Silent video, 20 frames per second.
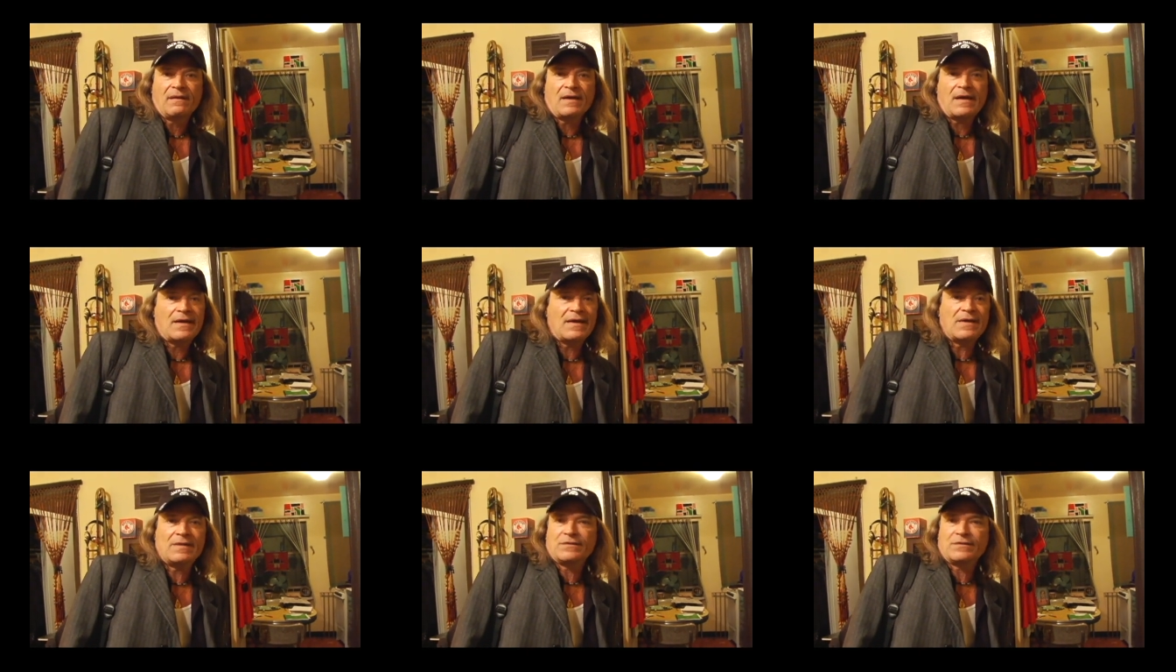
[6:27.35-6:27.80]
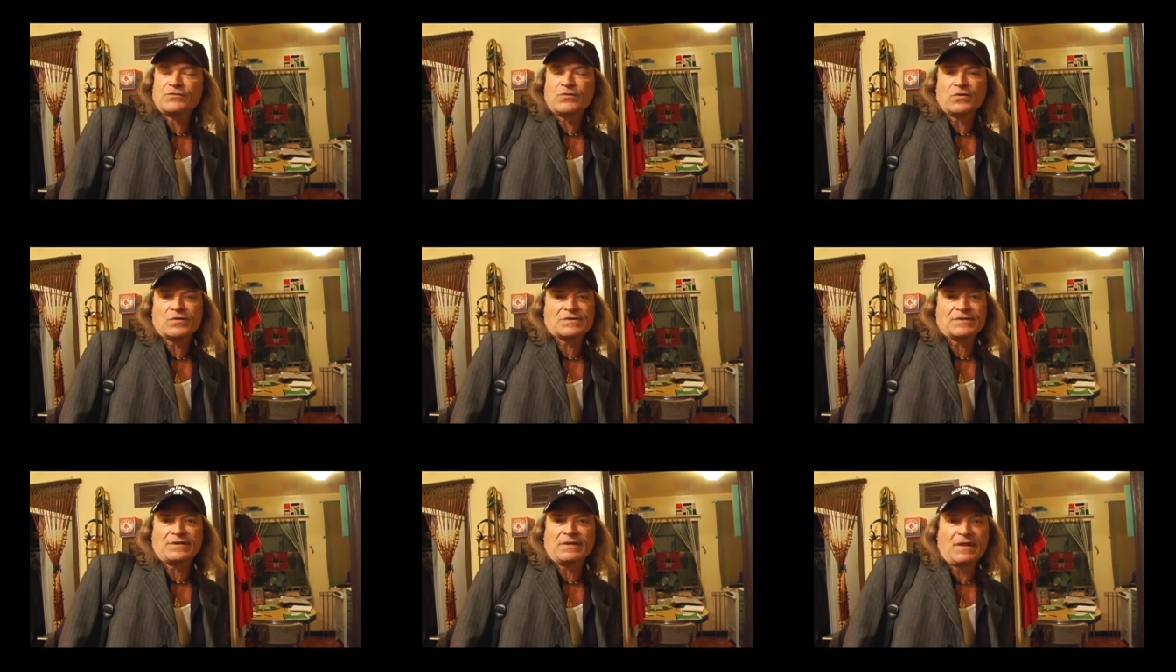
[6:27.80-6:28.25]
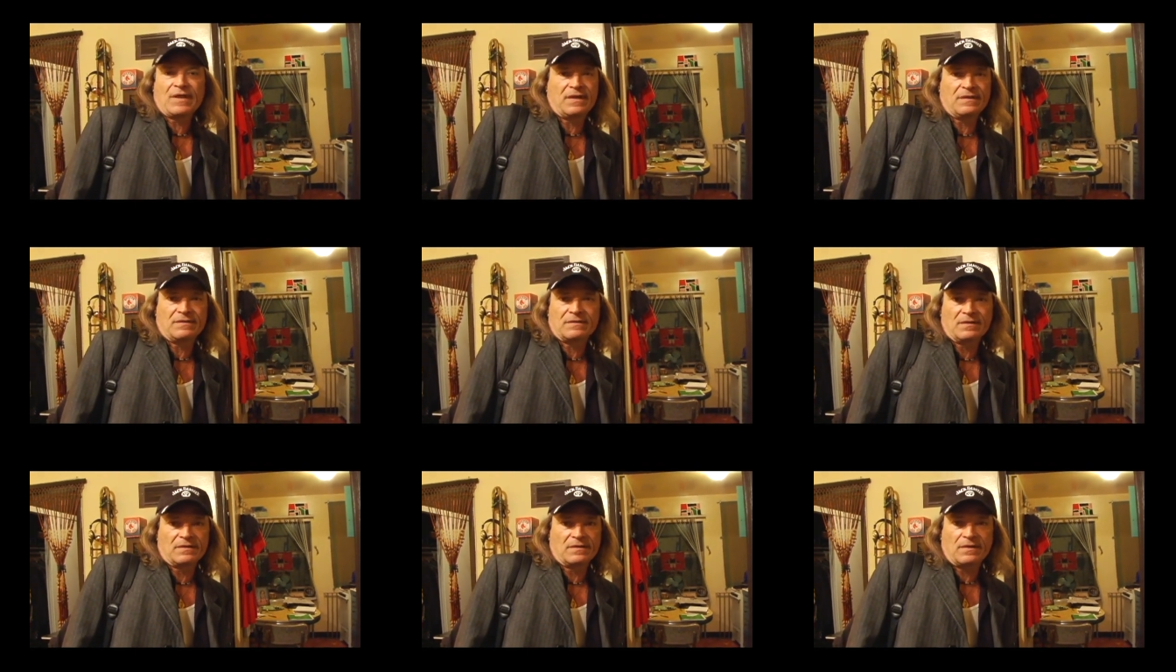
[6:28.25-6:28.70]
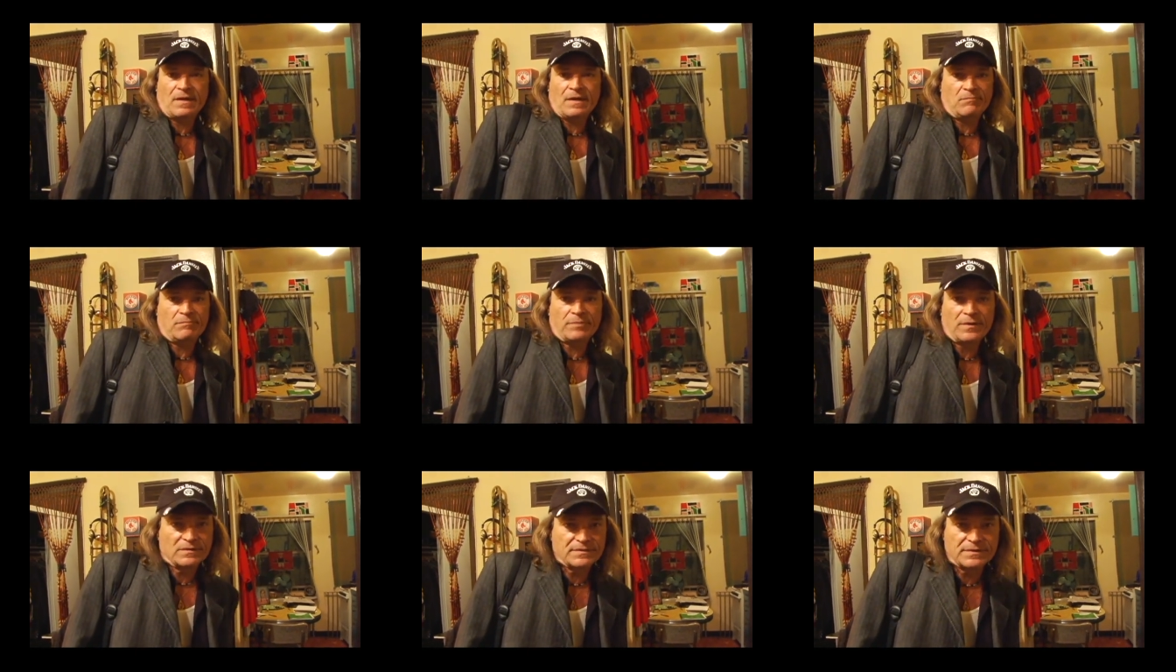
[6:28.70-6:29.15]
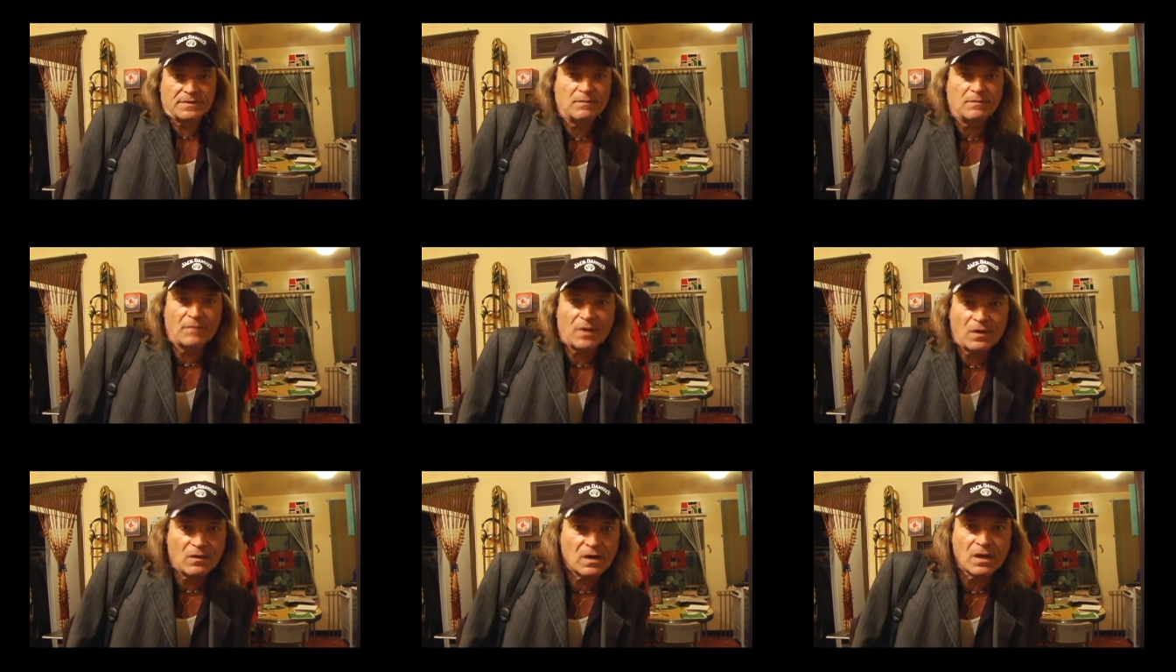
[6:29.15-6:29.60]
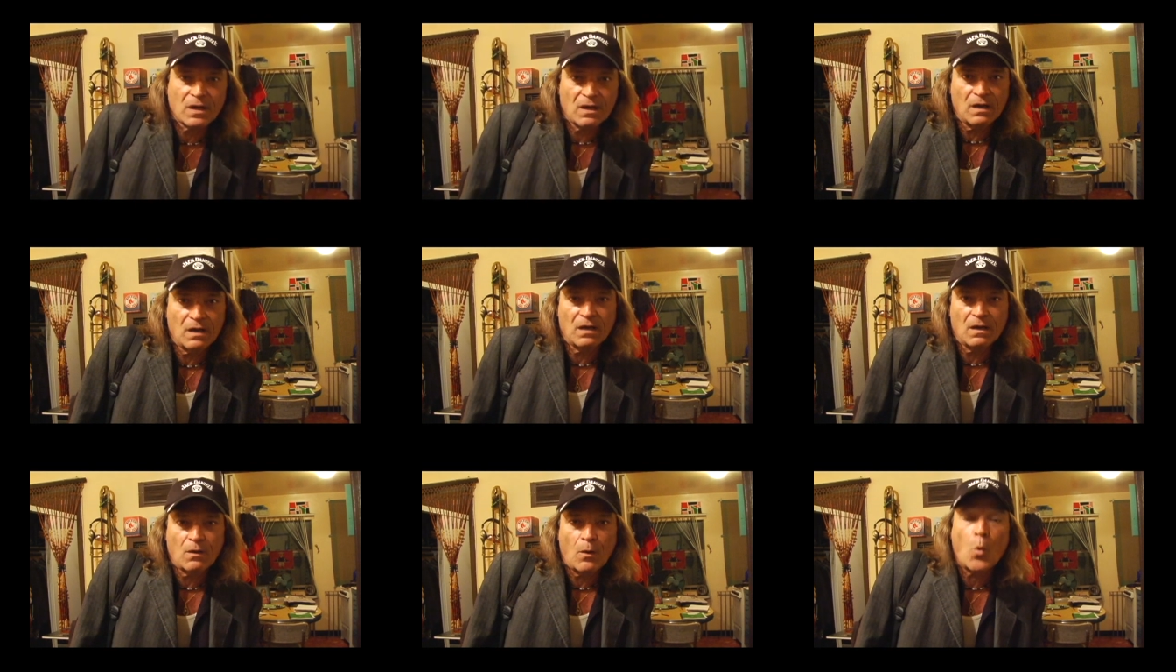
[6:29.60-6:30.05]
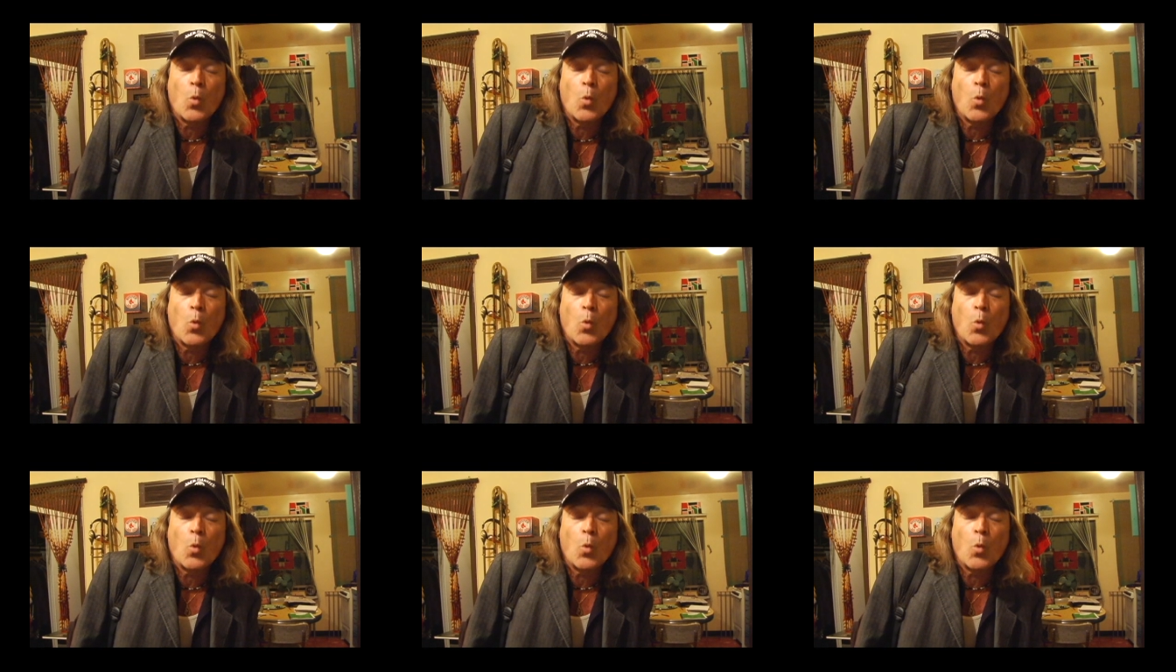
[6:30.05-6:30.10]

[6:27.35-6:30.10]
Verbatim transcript: I ain't endorsing anything that ain't built in America.